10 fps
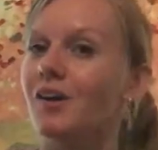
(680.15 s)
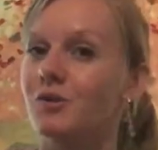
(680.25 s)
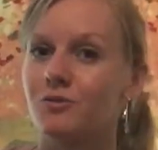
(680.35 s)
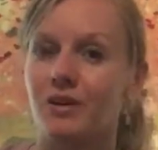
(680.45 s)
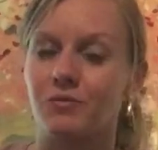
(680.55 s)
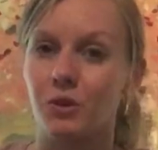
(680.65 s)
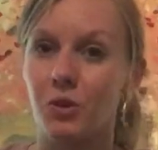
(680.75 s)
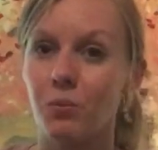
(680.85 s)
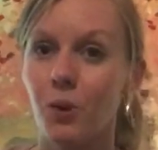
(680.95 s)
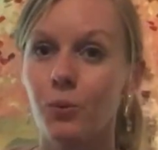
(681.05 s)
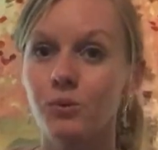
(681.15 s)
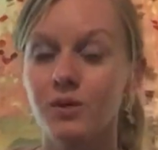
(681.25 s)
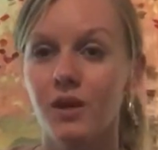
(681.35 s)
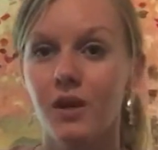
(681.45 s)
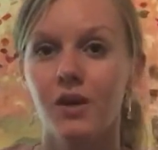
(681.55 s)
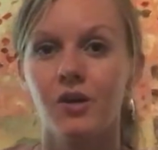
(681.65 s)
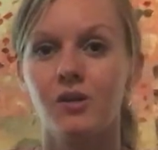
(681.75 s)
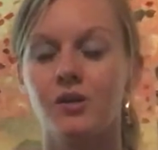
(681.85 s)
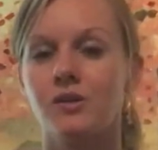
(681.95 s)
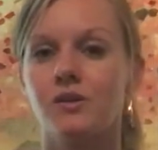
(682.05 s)
Your favorite quote,
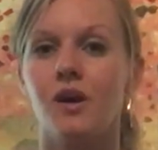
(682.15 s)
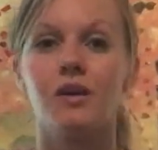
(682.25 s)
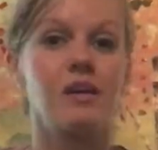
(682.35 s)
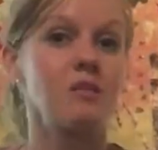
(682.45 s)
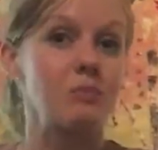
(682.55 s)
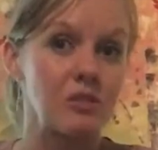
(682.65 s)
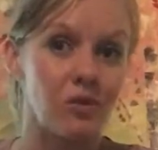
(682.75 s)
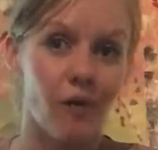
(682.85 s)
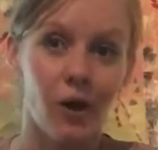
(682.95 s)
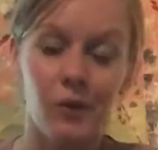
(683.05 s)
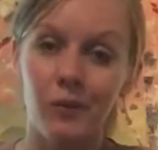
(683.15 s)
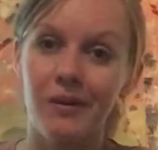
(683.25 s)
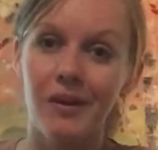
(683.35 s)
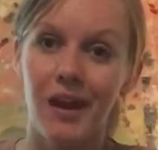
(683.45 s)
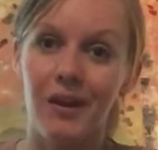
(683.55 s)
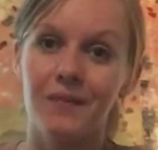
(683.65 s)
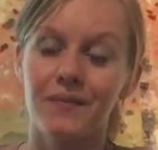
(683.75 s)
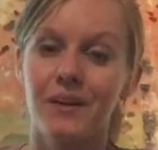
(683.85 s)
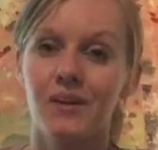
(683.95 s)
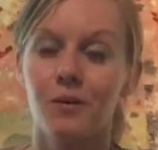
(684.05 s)
a nice piece of artwork
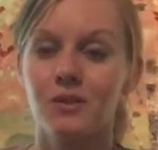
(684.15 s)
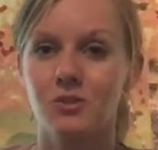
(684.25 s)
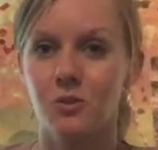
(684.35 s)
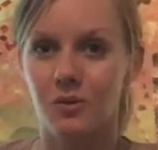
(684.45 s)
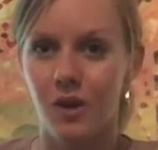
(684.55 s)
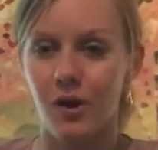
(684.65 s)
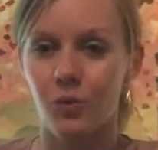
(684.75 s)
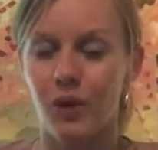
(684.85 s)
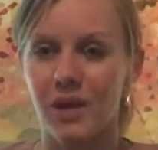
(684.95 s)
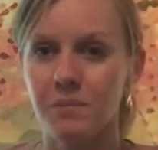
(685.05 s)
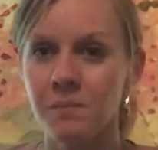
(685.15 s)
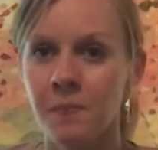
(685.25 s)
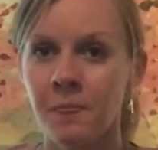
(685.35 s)
can always go a long way.